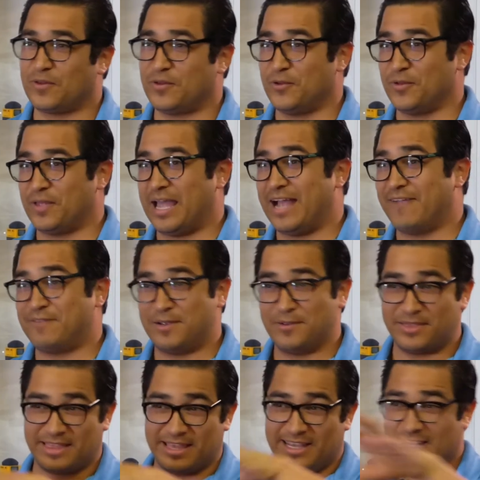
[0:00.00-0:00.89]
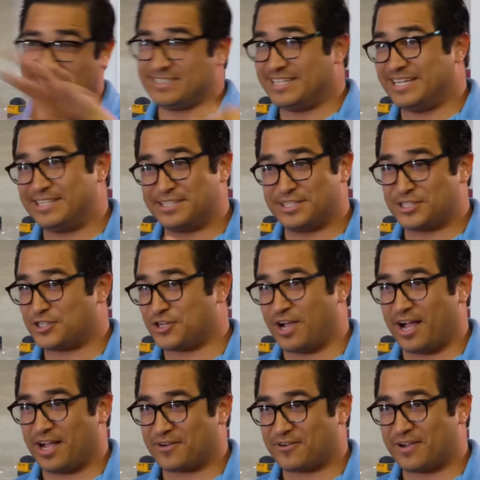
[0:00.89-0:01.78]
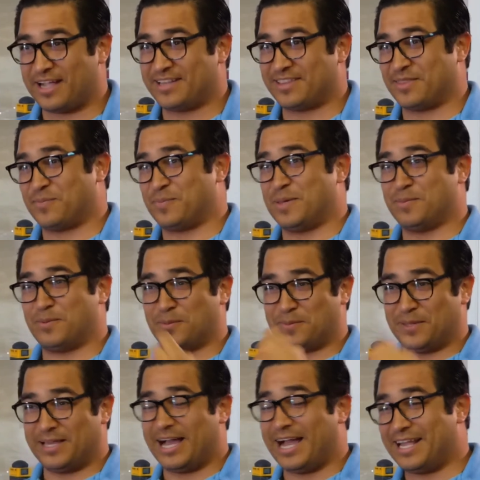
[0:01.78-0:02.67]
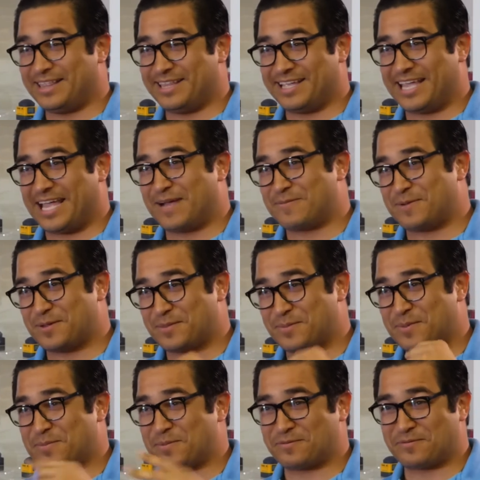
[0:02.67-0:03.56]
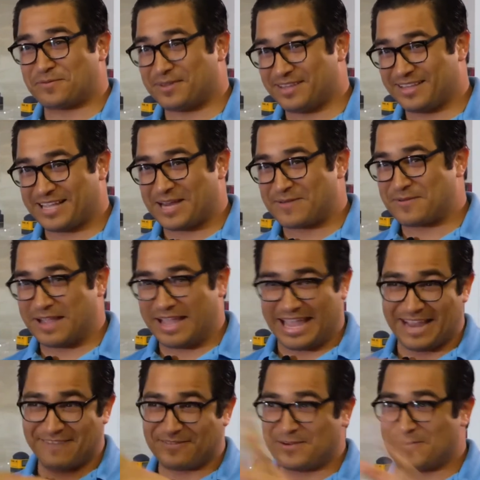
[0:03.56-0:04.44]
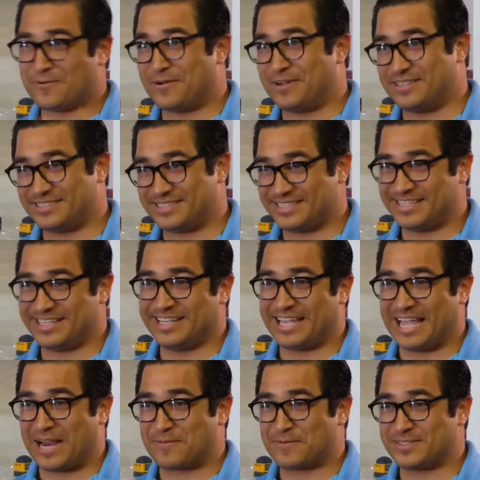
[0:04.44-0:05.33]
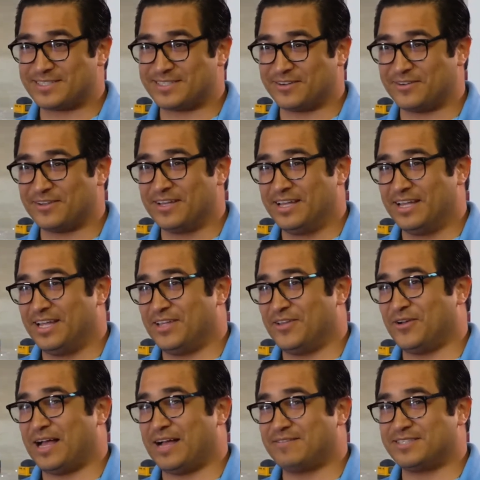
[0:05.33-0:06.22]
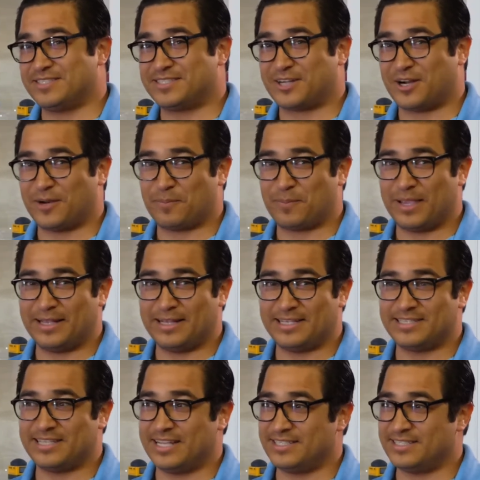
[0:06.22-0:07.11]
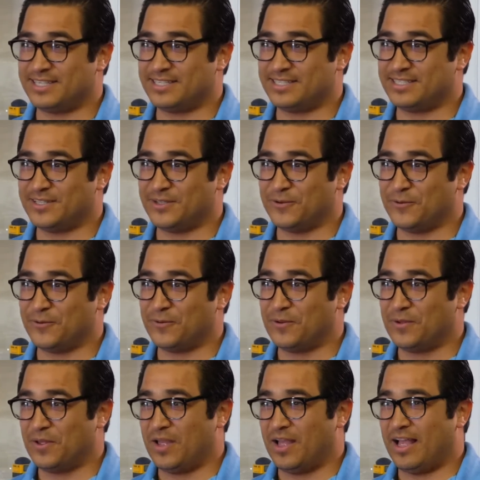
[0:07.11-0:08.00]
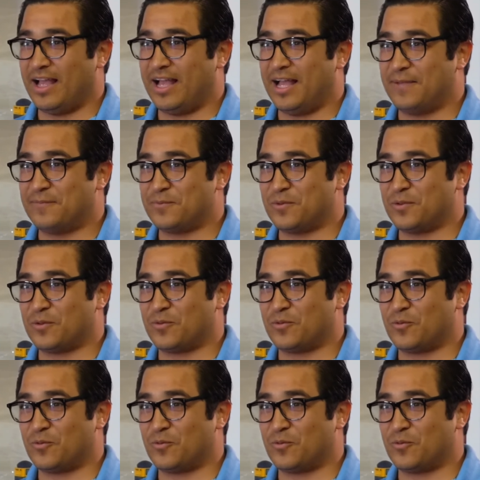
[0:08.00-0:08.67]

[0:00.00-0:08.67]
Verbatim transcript: you, everything is in the shot, right? The people behind the camera, the people in front of the camera, everyone's in the camera. So you'll have to start paying attention to um,